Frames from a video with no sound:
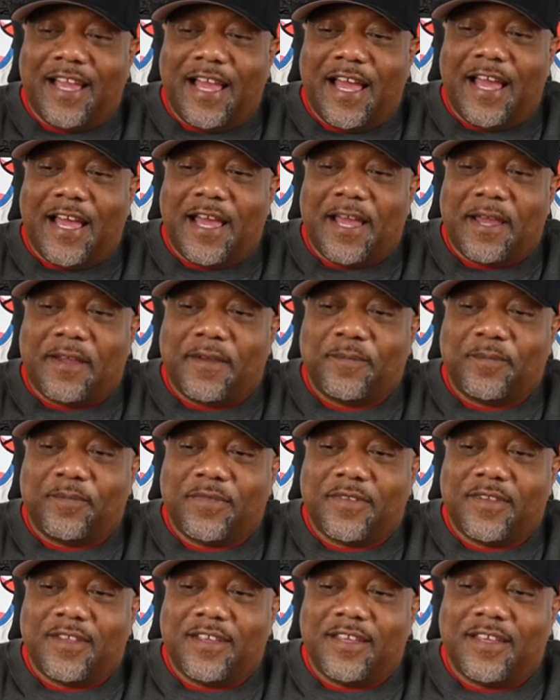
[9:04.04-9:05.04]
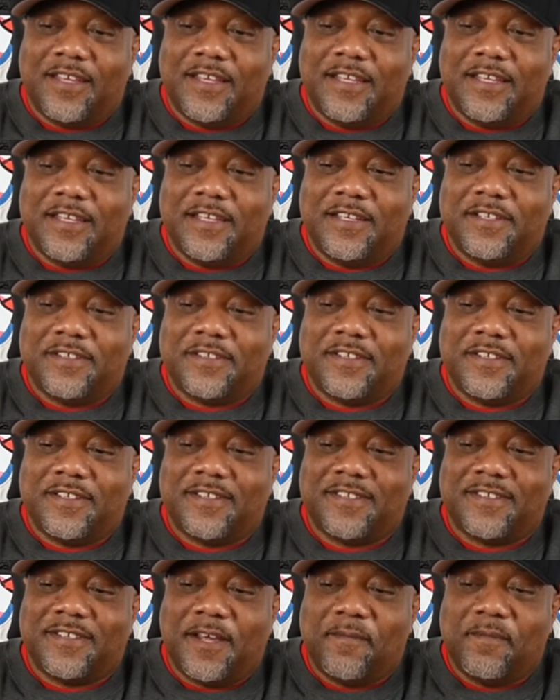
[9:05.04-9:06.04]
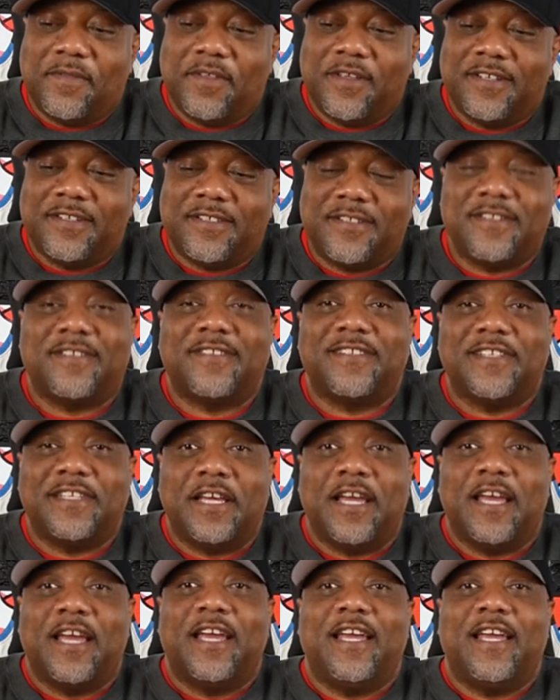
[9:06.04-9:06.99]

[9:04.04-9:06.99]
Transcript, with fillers: guy is something to see.